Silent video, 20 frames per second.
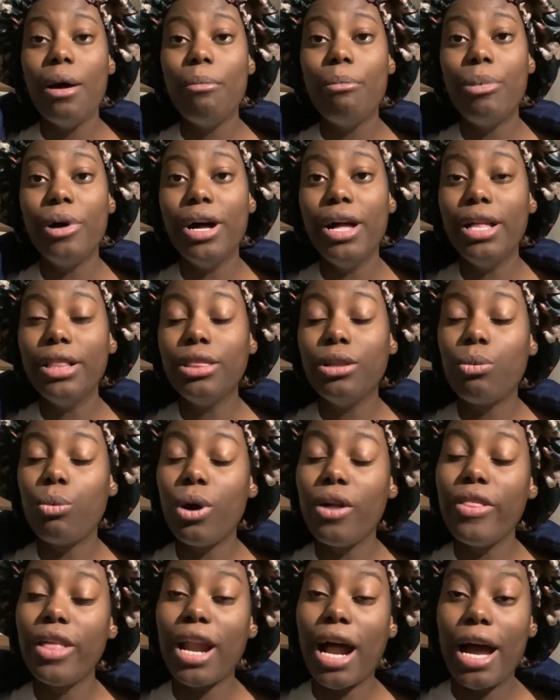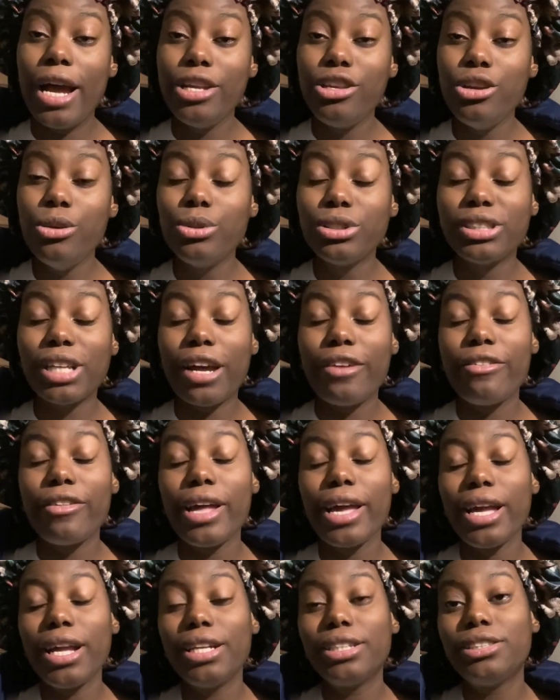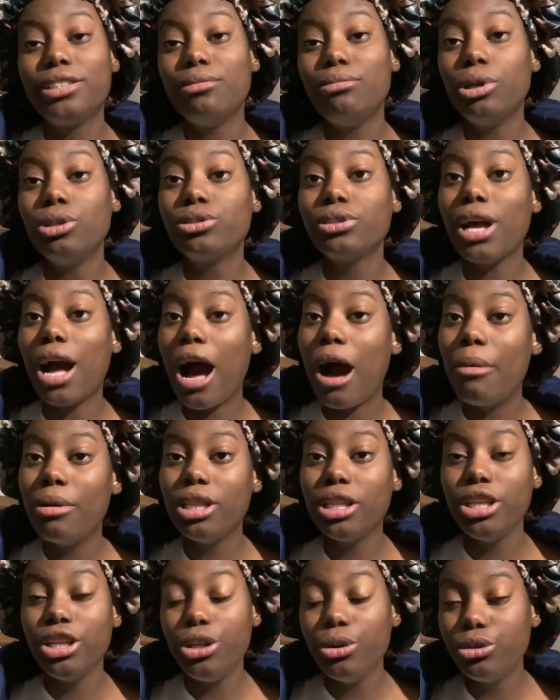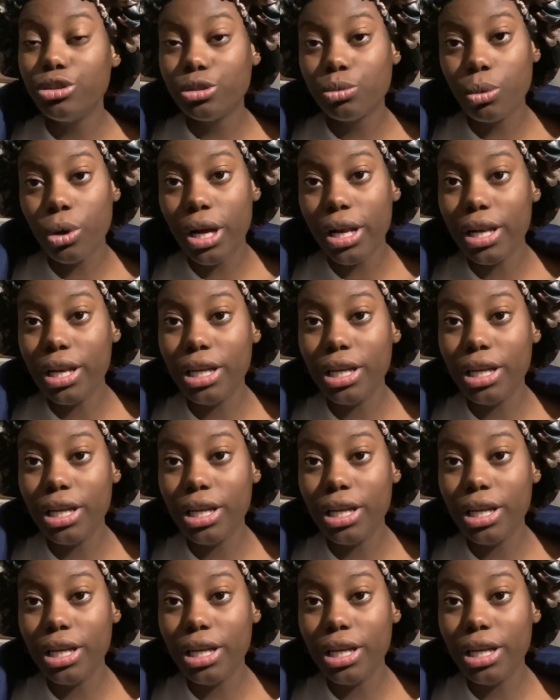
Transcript: But the one that I use, and I feel like it's the most commonly used one,